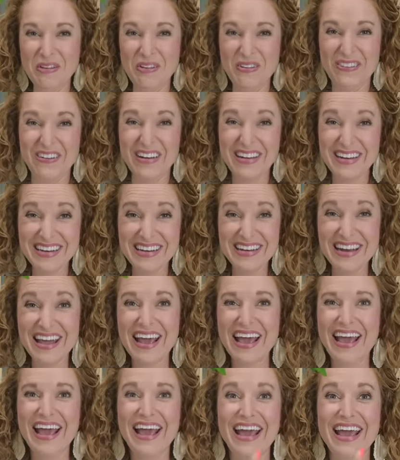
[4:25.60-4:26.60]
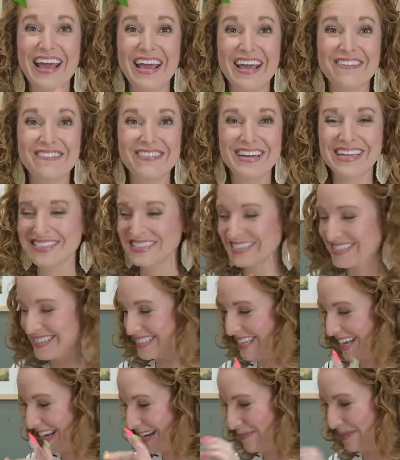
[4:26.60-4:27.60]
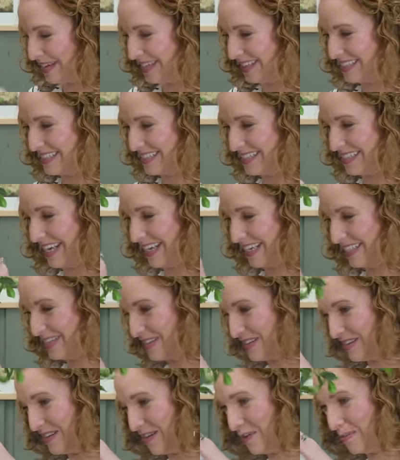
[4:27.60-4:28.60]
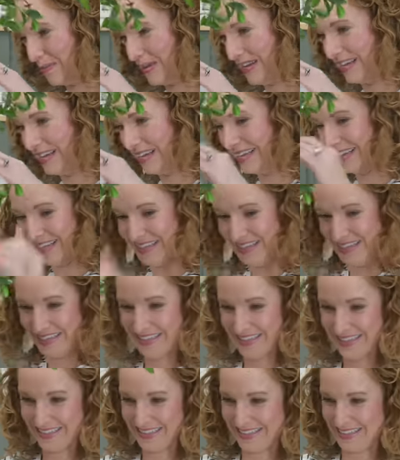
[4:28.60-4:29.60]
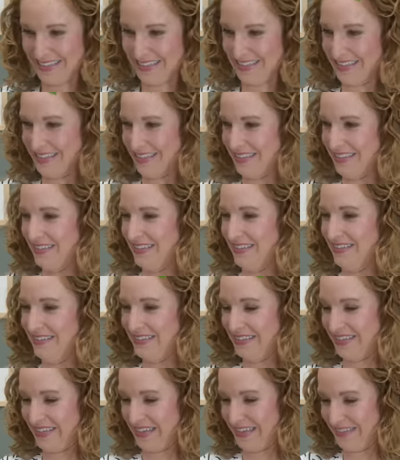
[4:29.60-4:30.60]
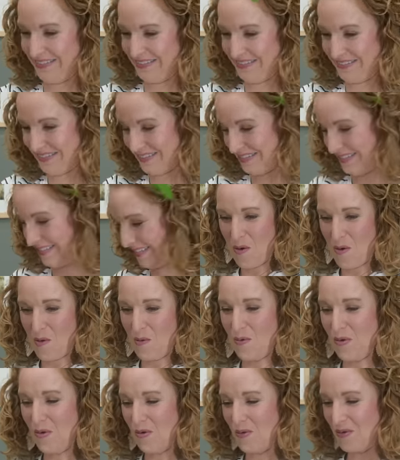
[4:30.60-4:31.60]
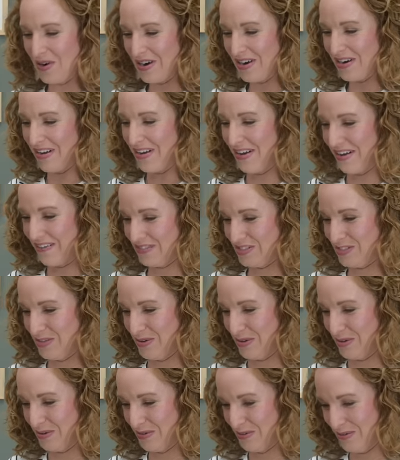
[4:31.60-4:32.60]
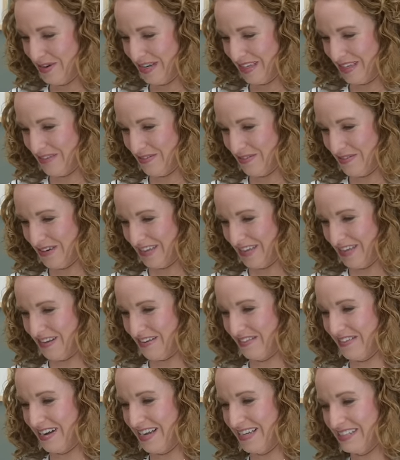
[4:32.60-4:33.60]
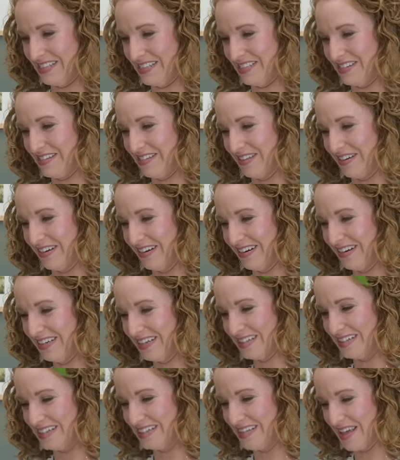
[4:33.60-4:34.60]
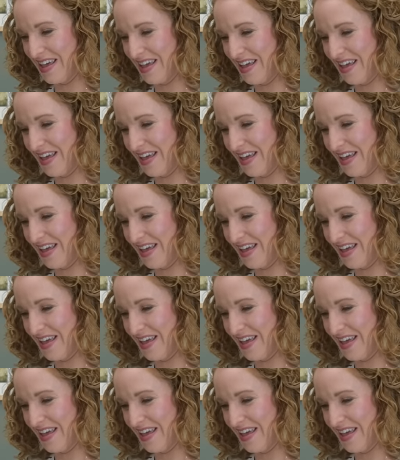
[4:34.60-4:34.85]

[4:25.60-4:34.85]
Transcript: you couldn't even see me. This thing is so big. Okay. Well, we're off to a really, really great start.